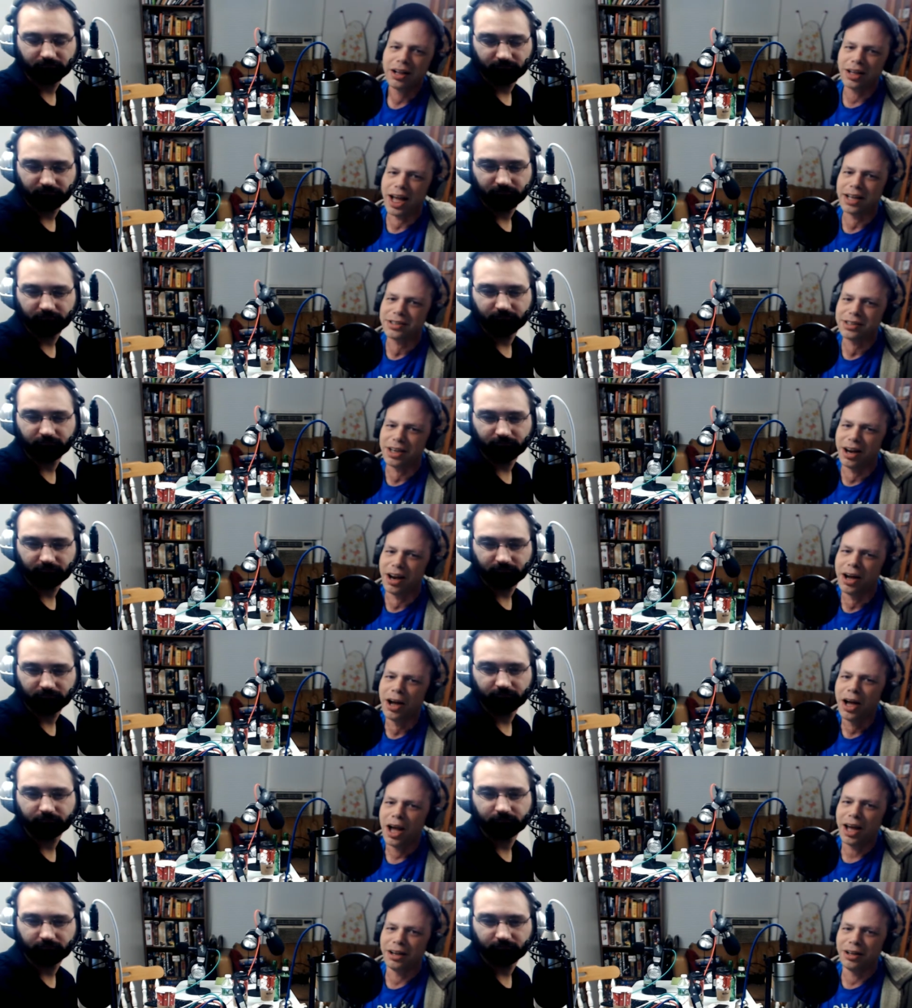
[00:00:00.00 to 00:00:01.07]
Speaker 1: Last year,
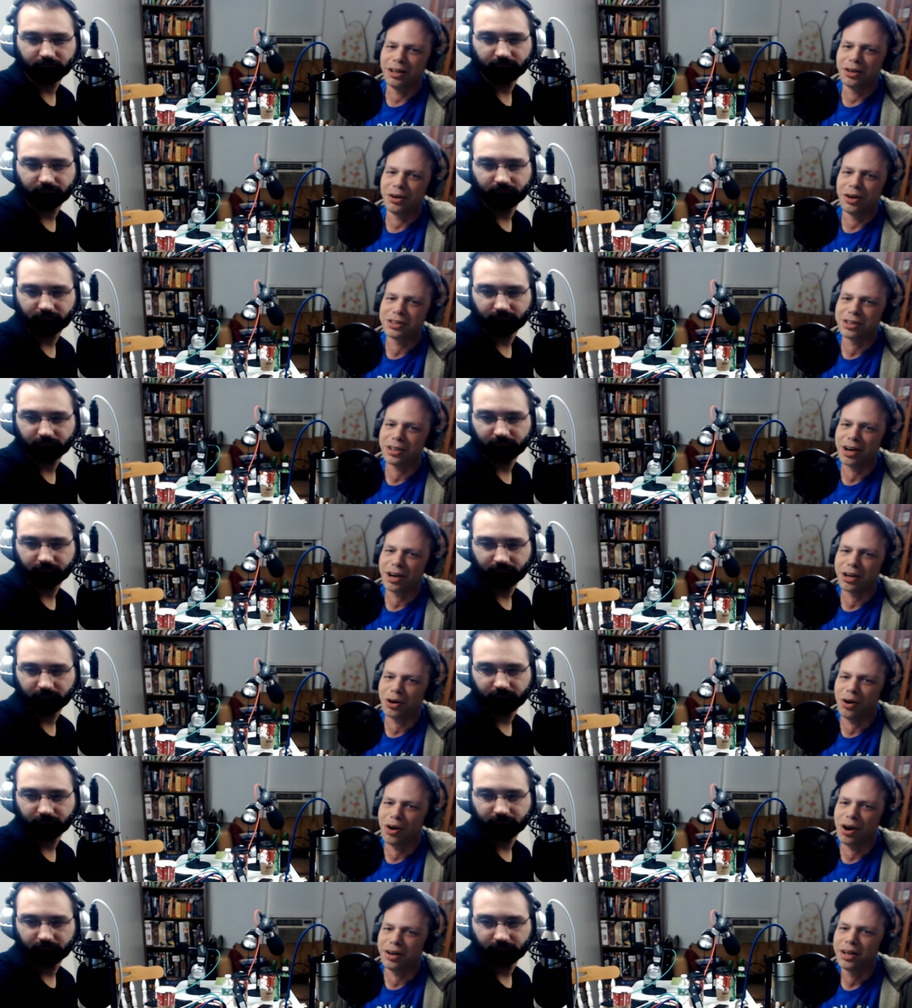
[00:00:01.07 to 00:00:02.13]
an Illinois Circuit
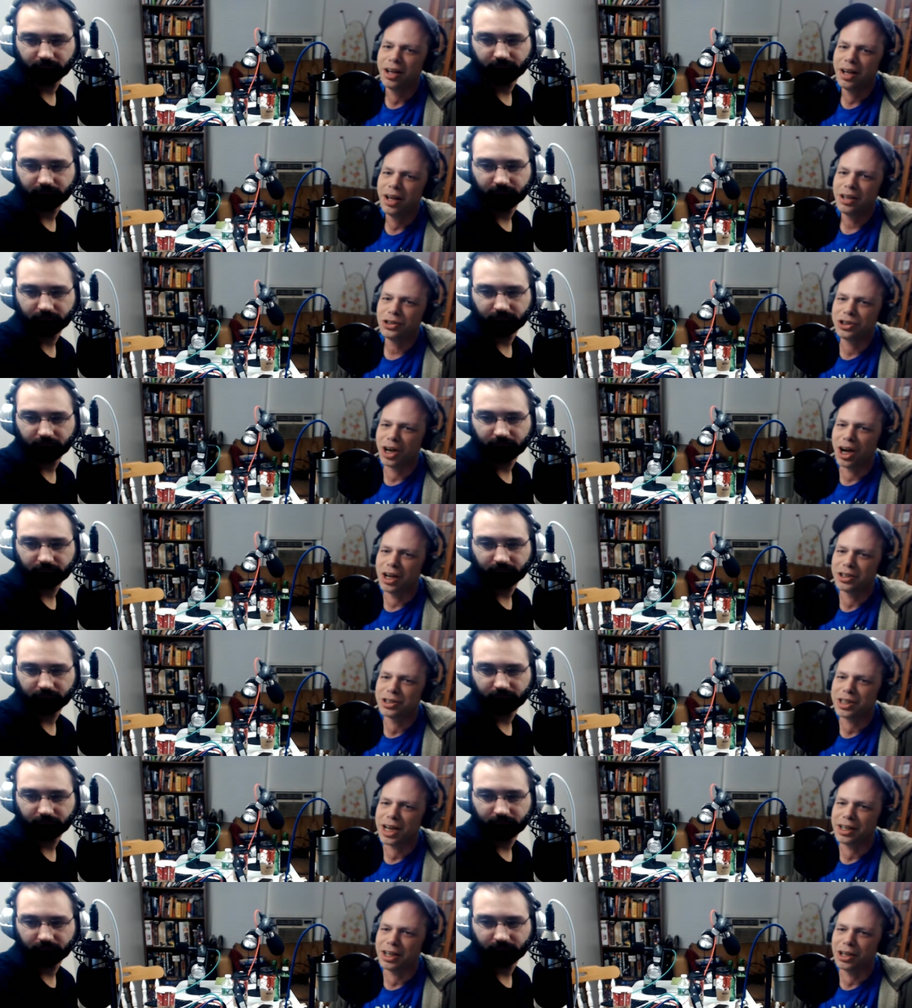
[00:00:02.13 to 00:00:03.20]
Court judge
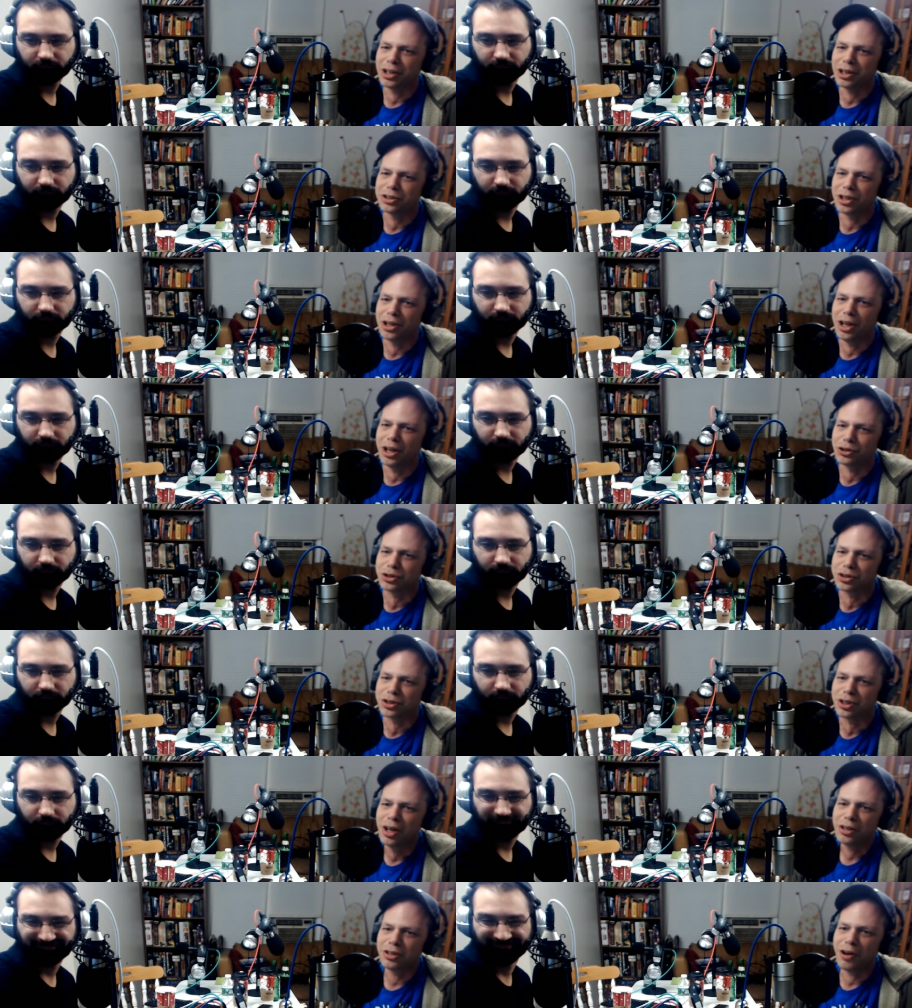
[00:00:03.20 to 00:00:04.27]
sentenced Liltz
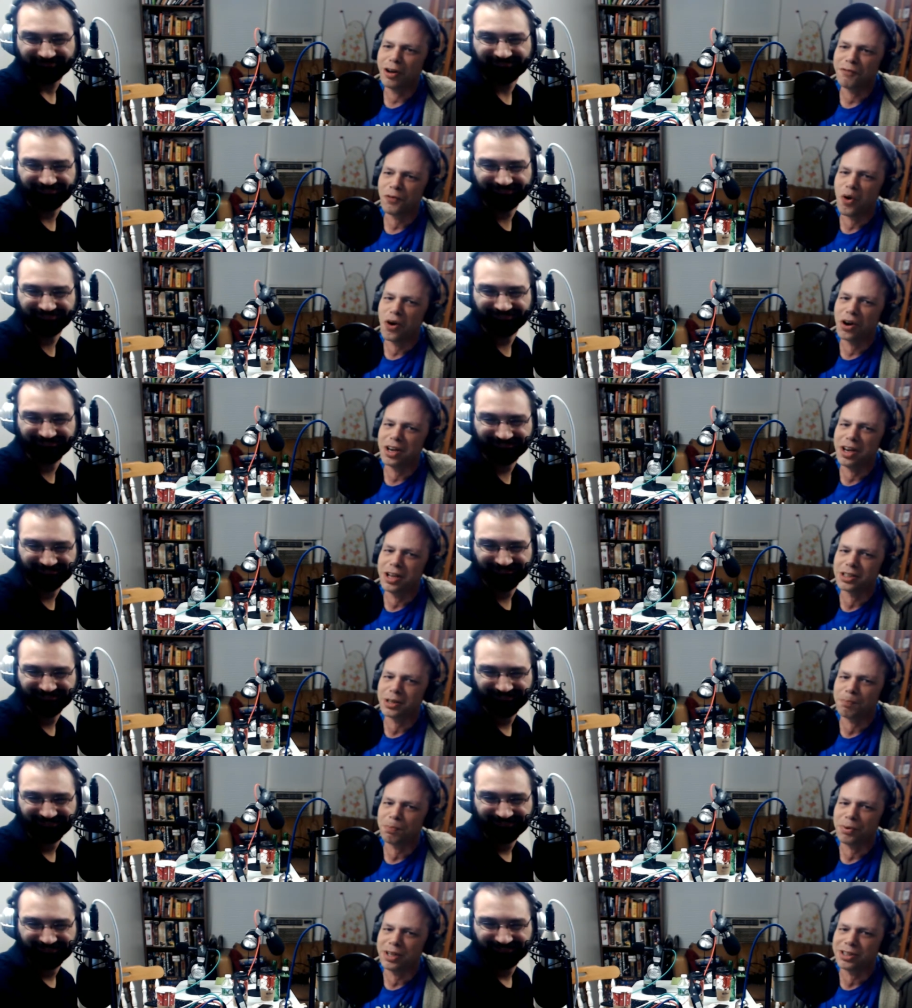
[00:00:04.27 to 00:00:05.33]
to four years
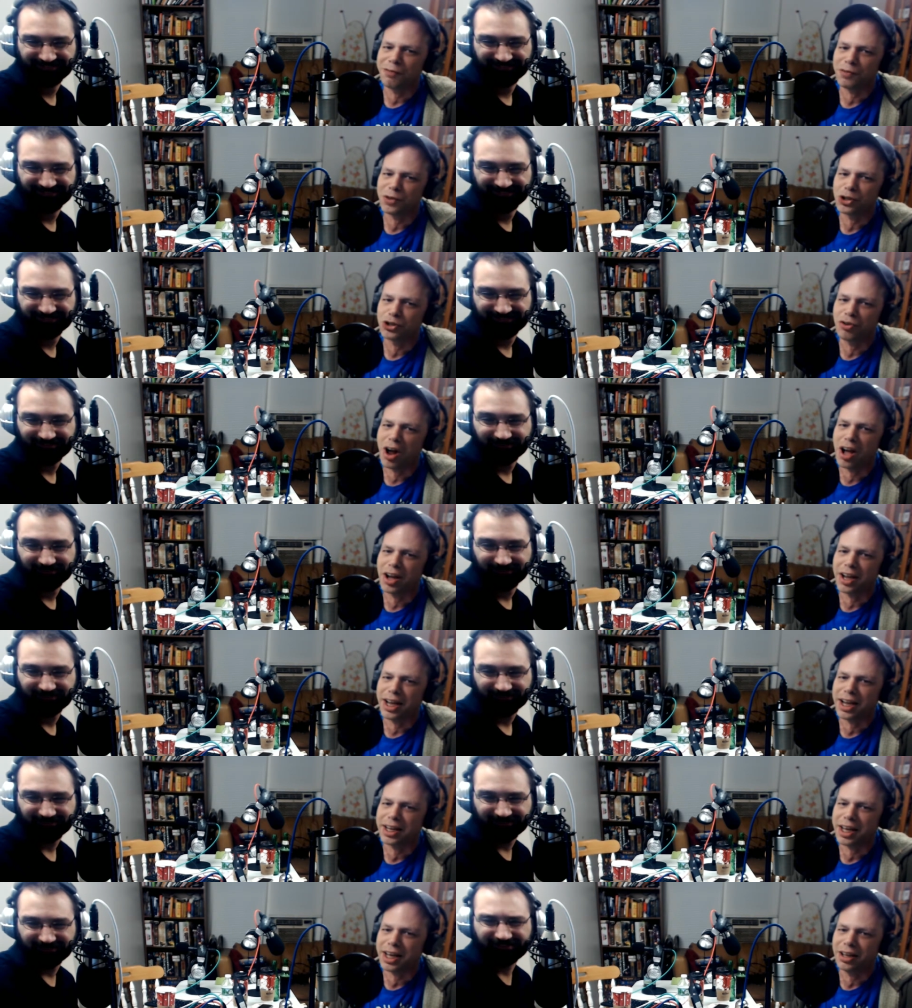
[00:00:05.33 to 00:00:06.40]
in prison for drugging
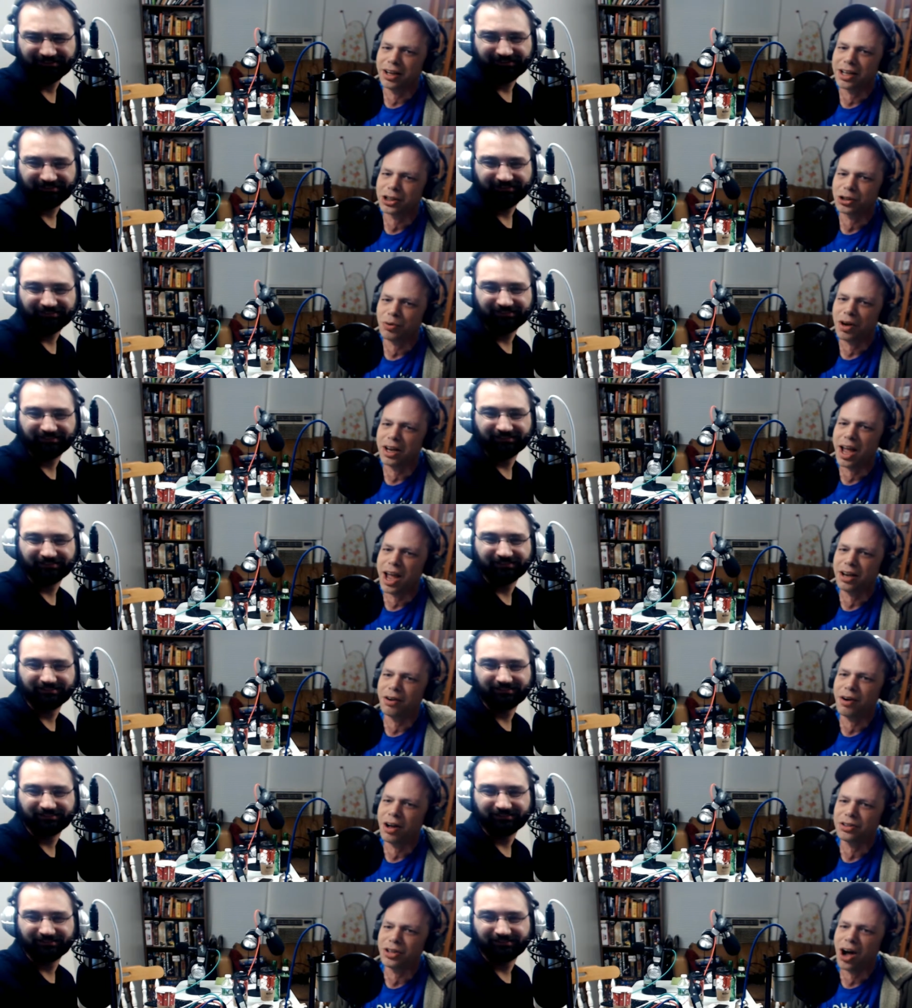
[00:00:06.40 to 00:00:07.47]
and killing a
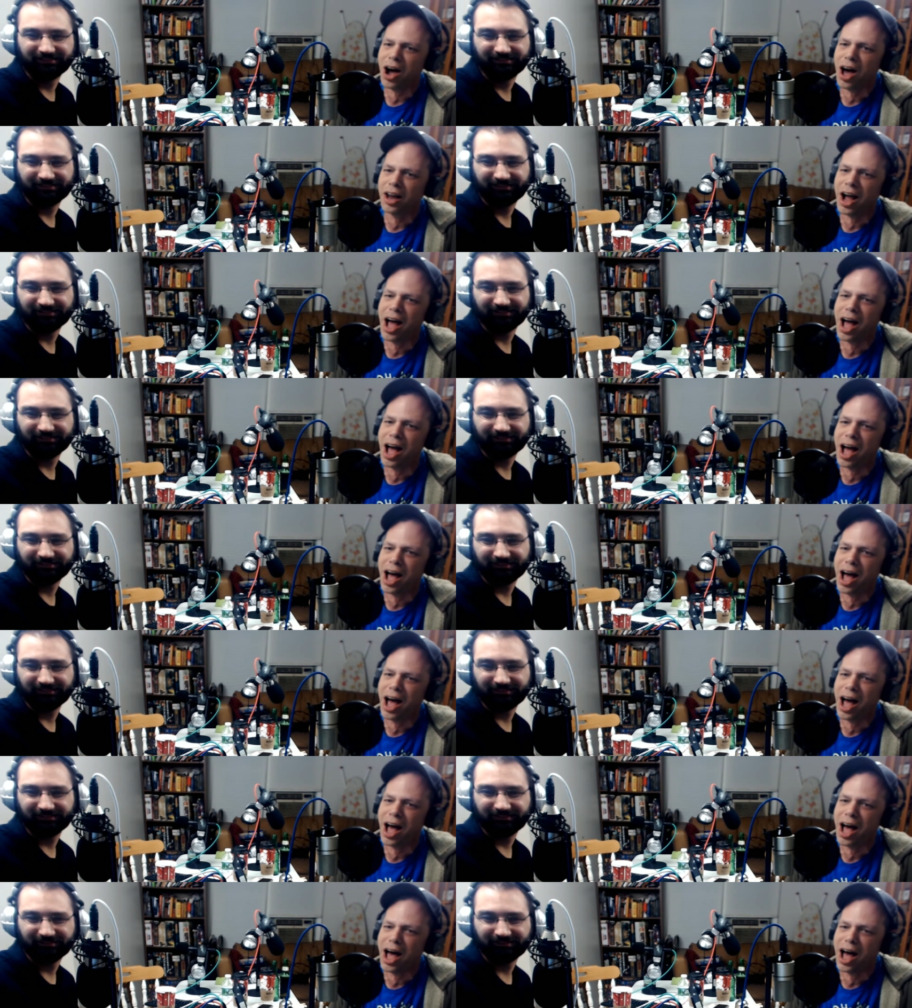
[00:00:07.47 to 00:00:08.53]
28-year-old
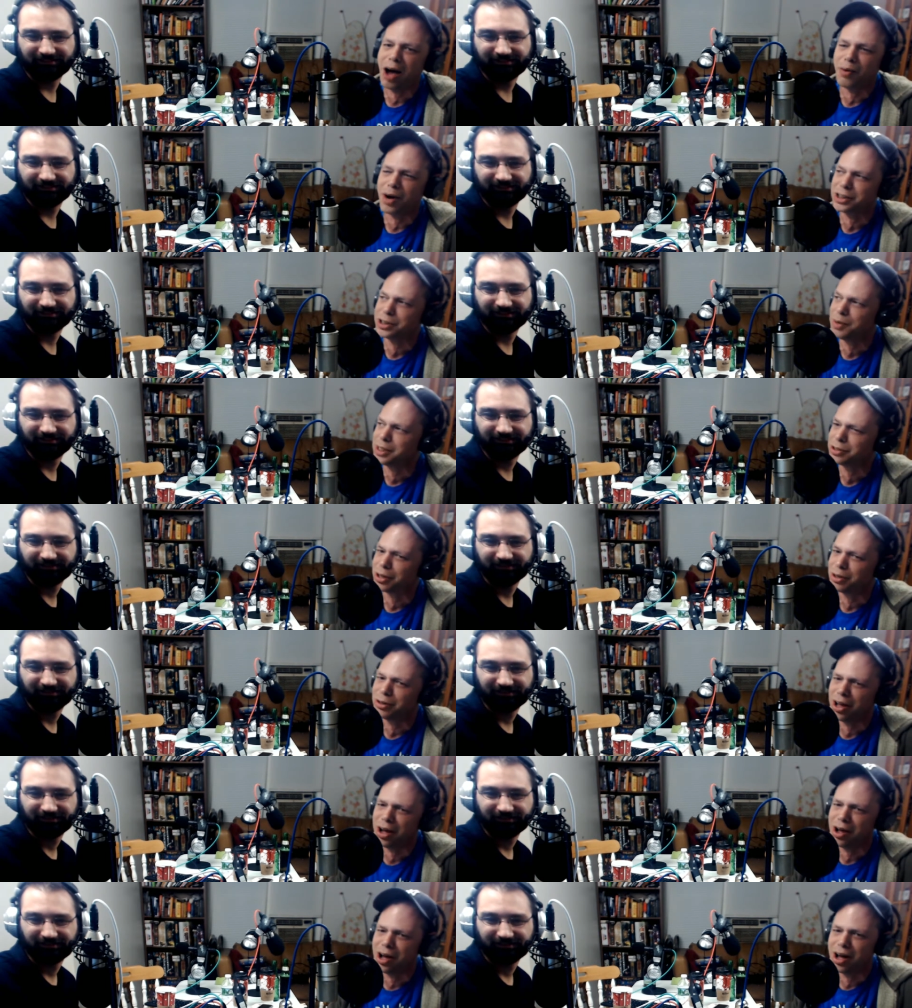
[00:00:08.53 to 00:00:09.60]
daughter. Why'd she wait so
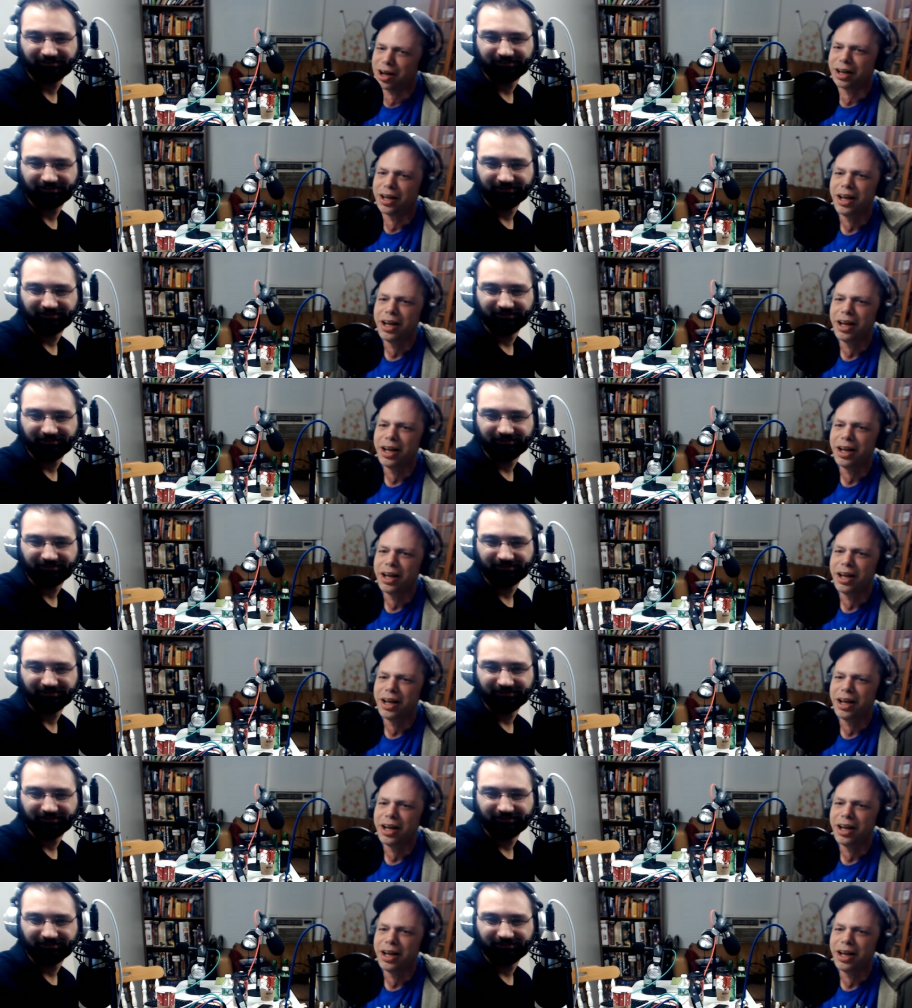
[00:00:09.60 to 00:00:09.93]
long?